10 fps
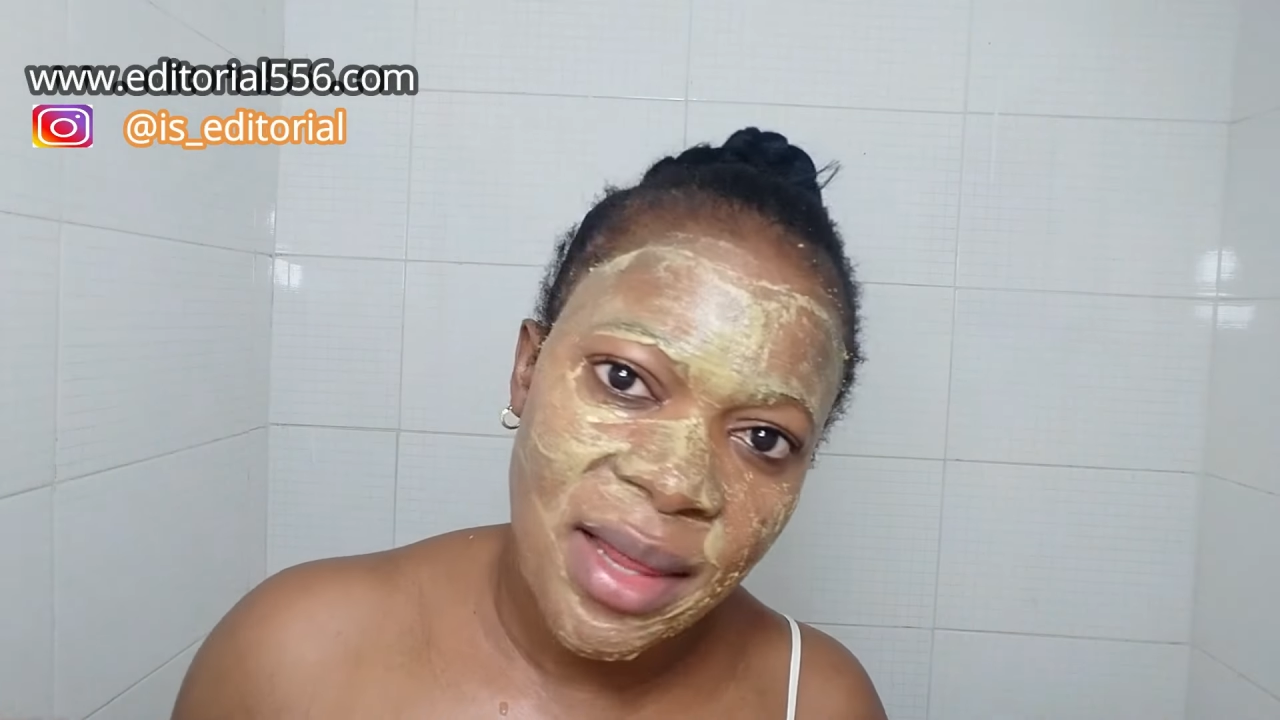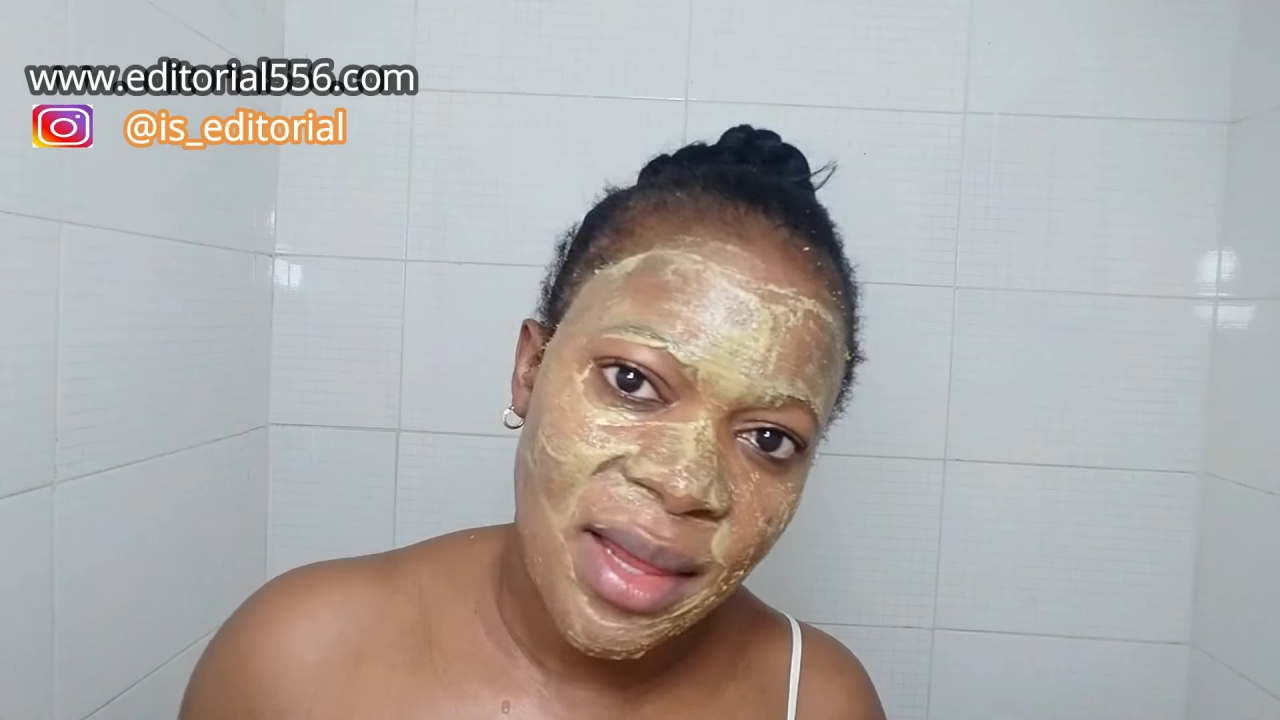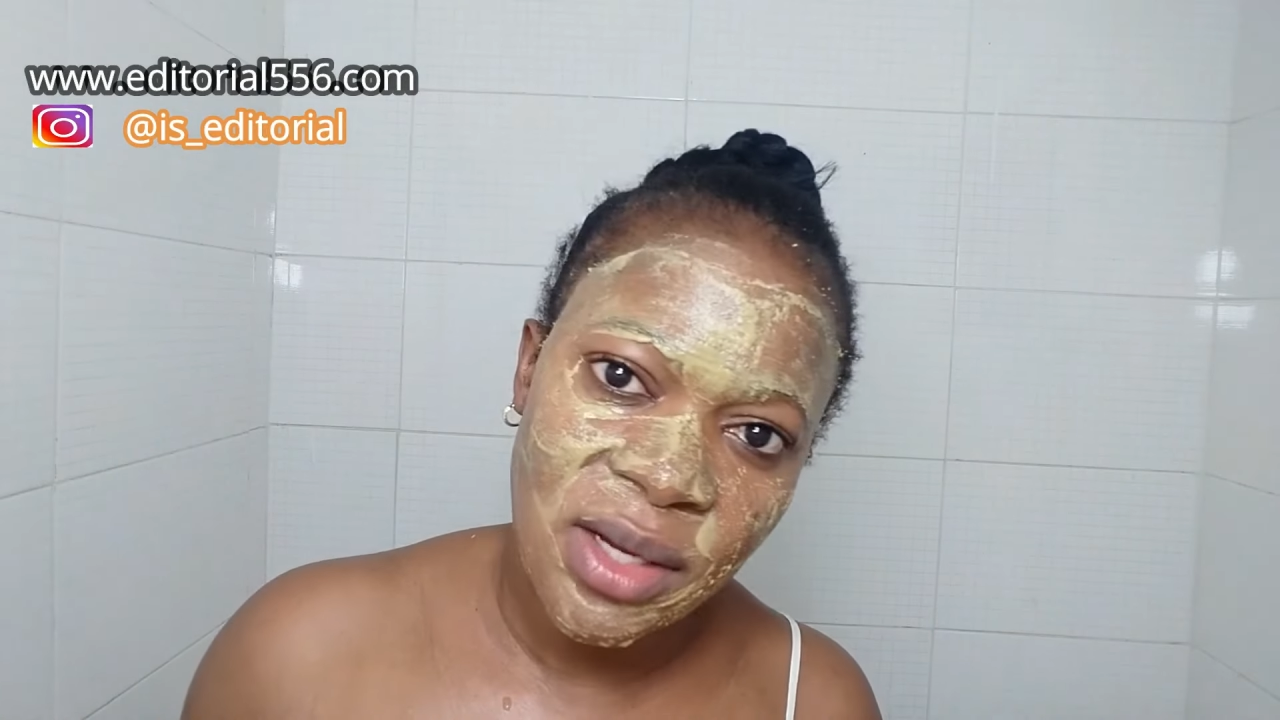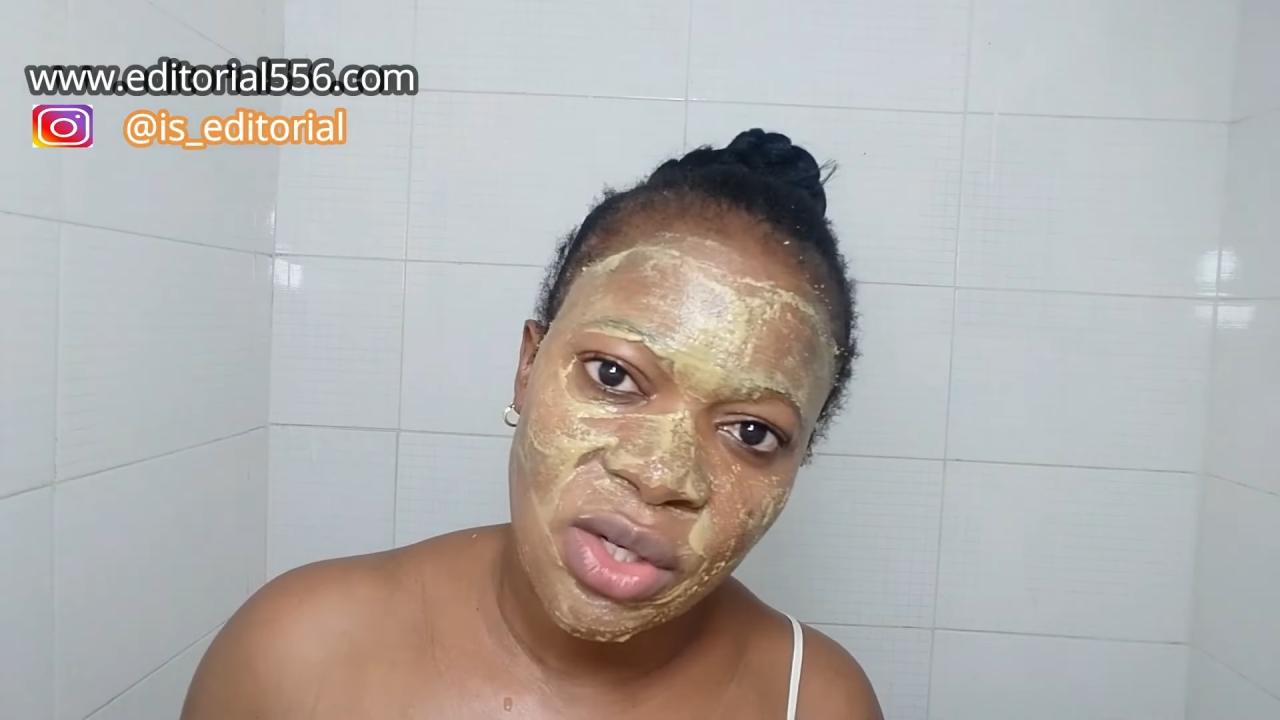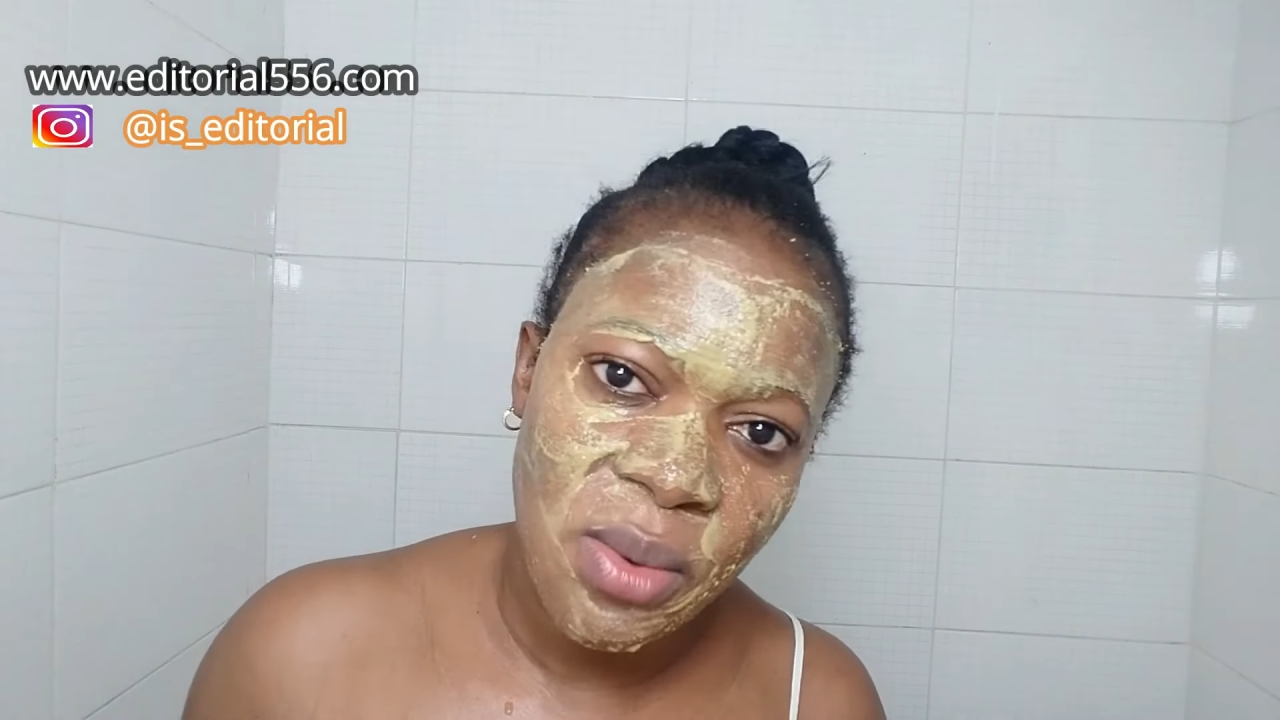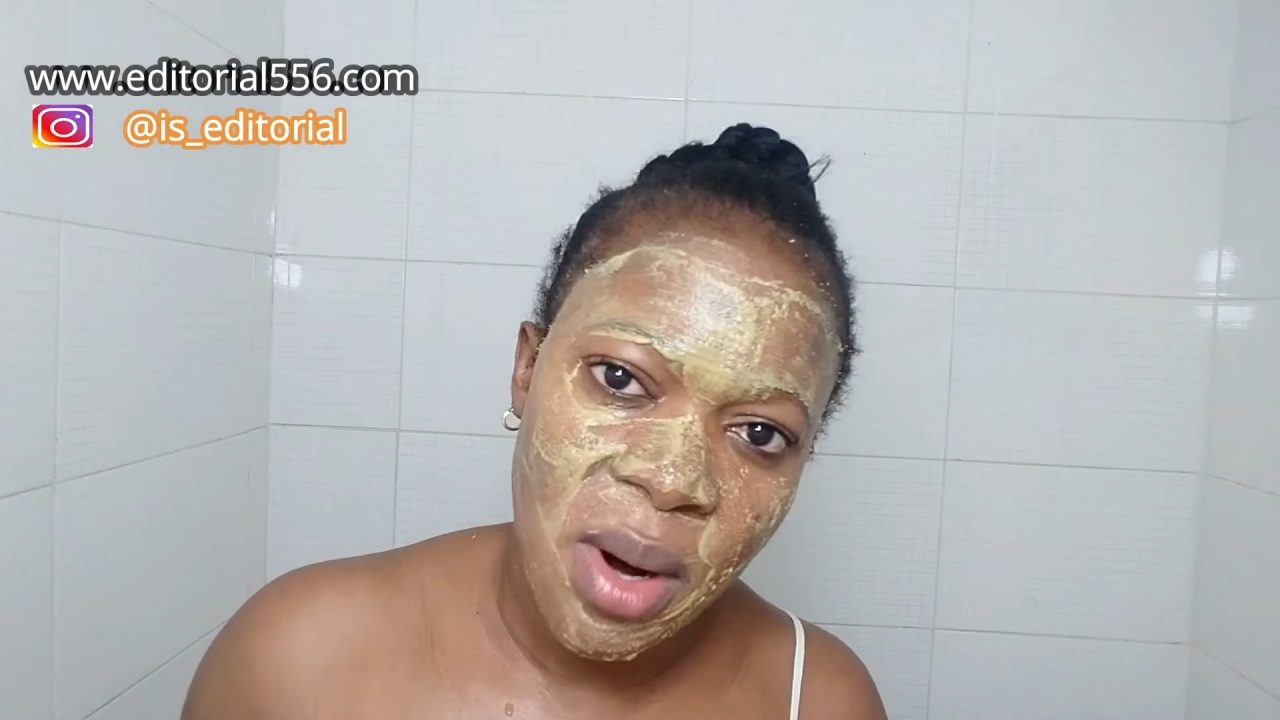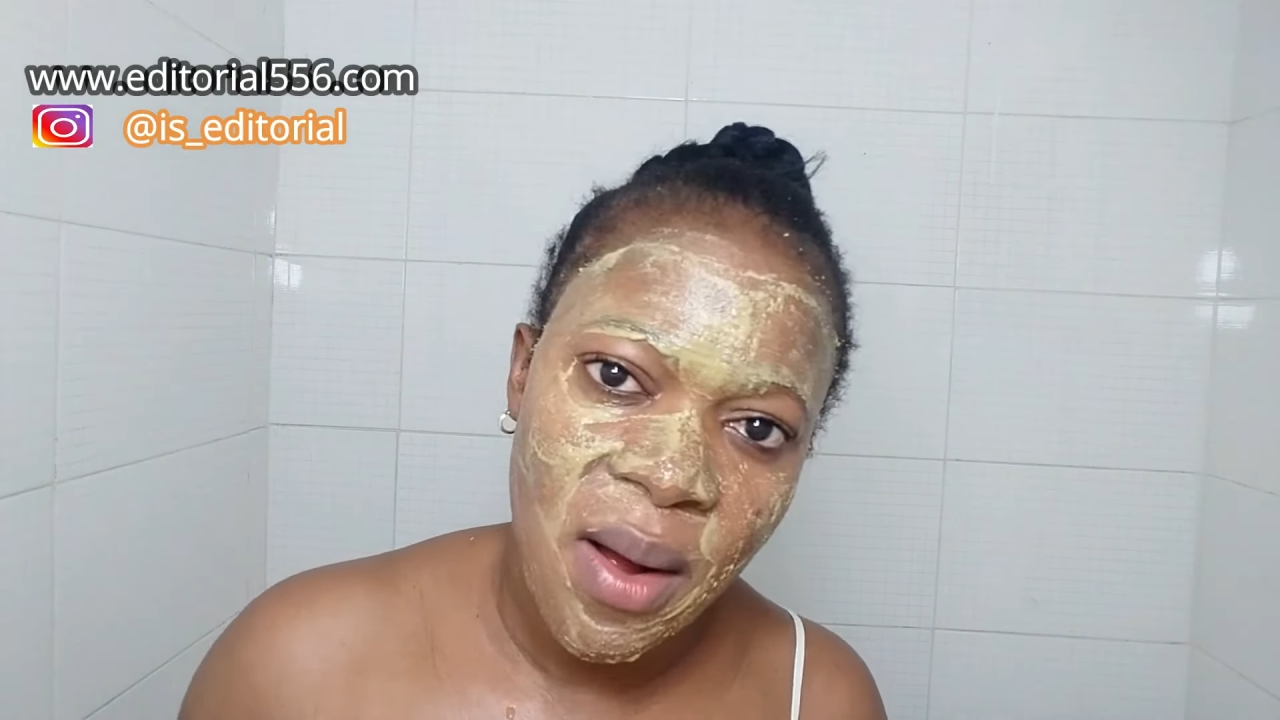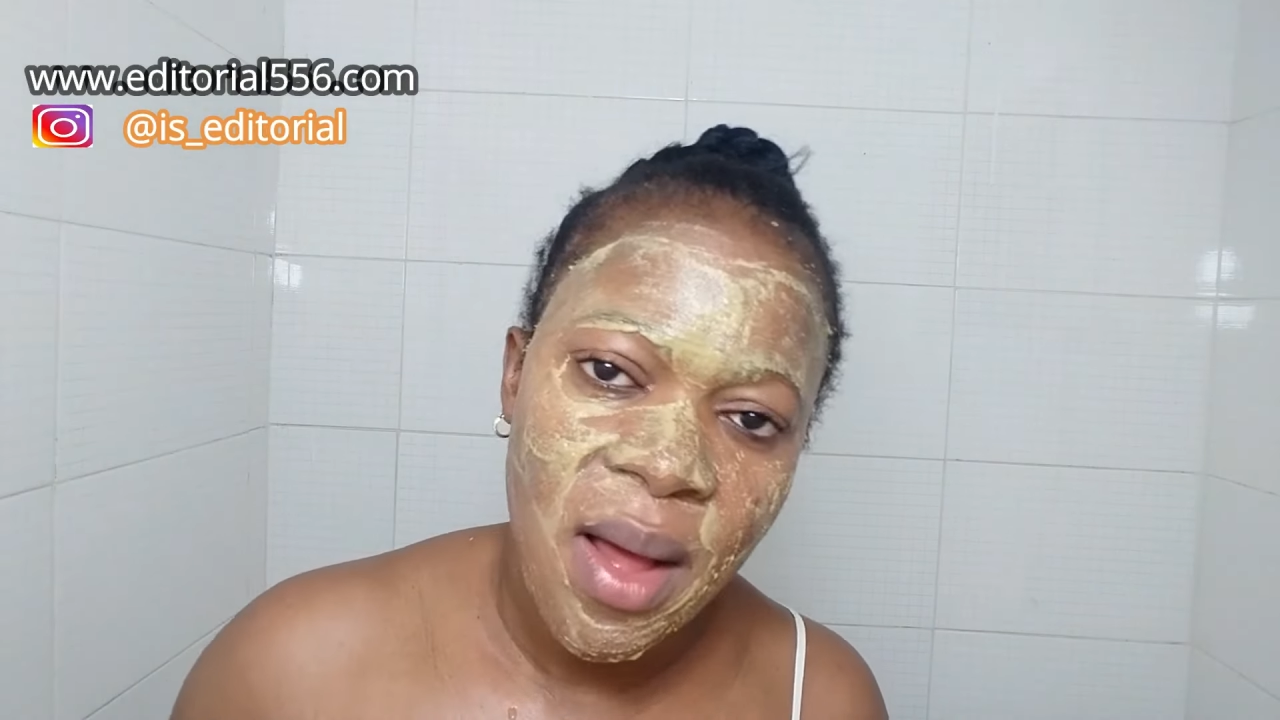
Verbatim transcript: natural